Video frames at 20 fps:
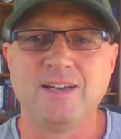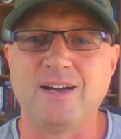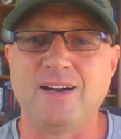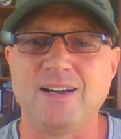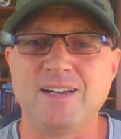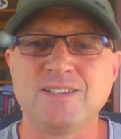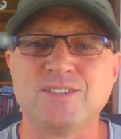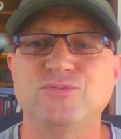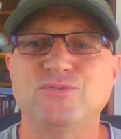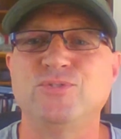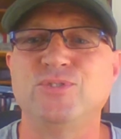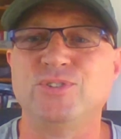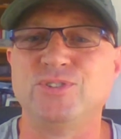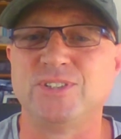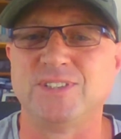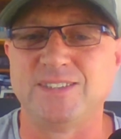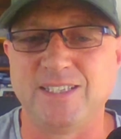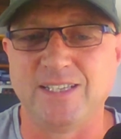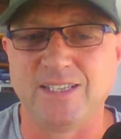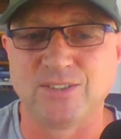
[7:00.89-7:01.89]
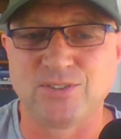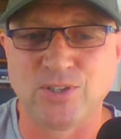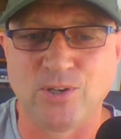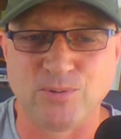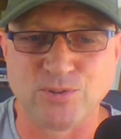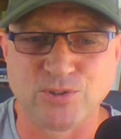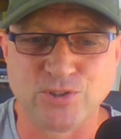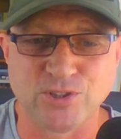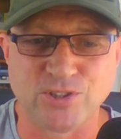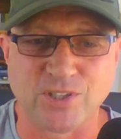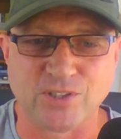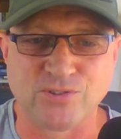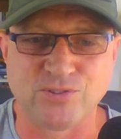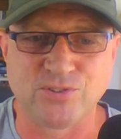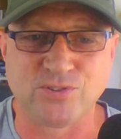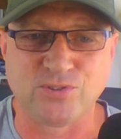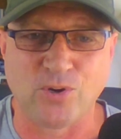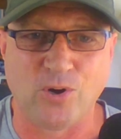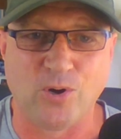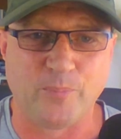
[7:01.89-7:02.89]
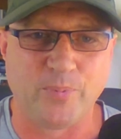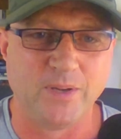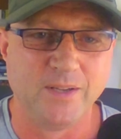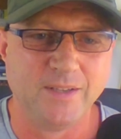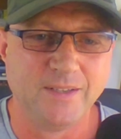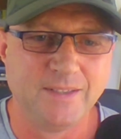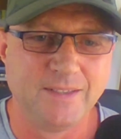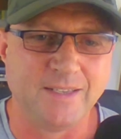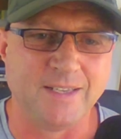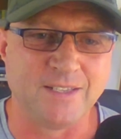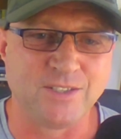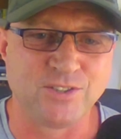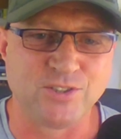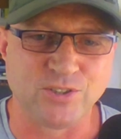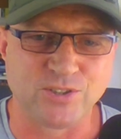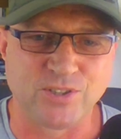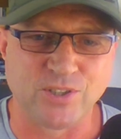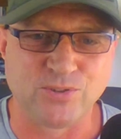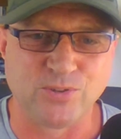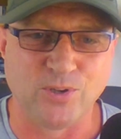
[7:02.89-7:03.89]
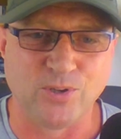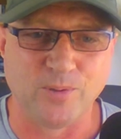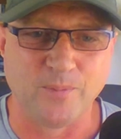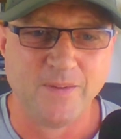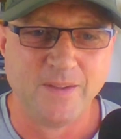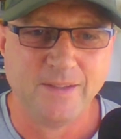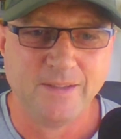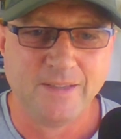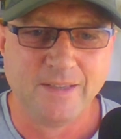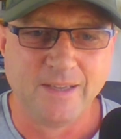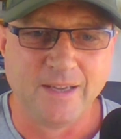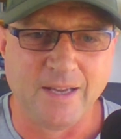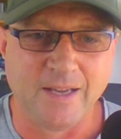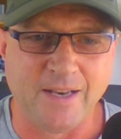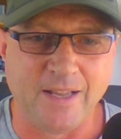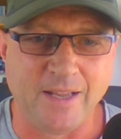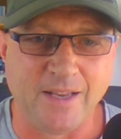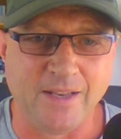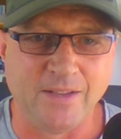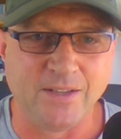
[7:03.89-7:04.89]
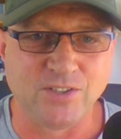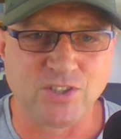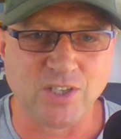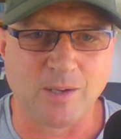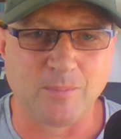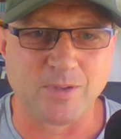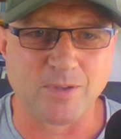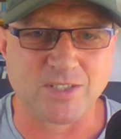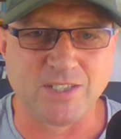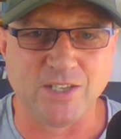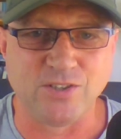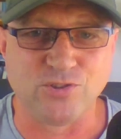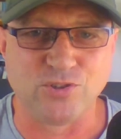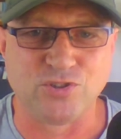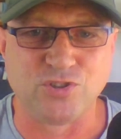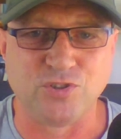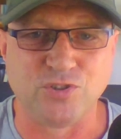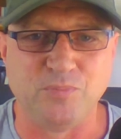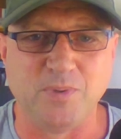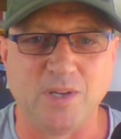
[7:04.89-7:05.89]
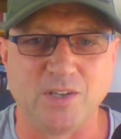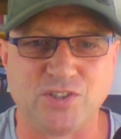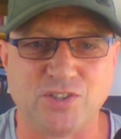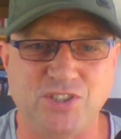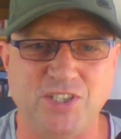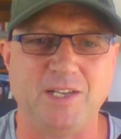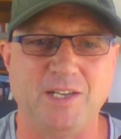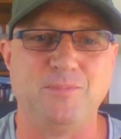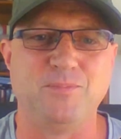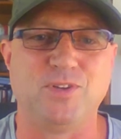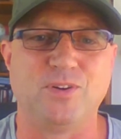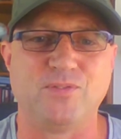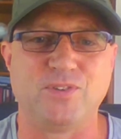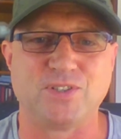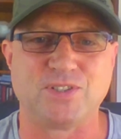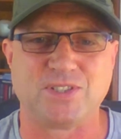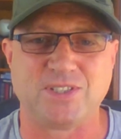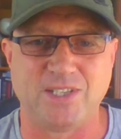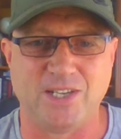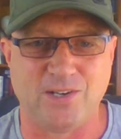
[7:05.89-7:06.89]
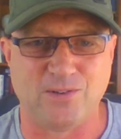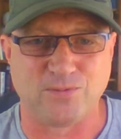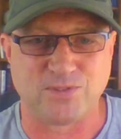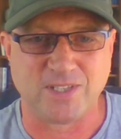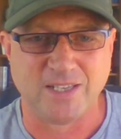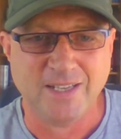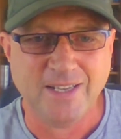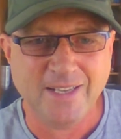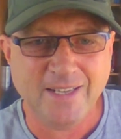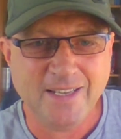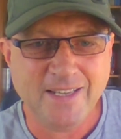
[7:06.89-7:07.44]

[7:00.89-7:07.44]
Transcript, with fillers: It hasn't ruined her day at all. It's just a top. It is just a talk. And then Jabber says you should be ashamed of yourselves.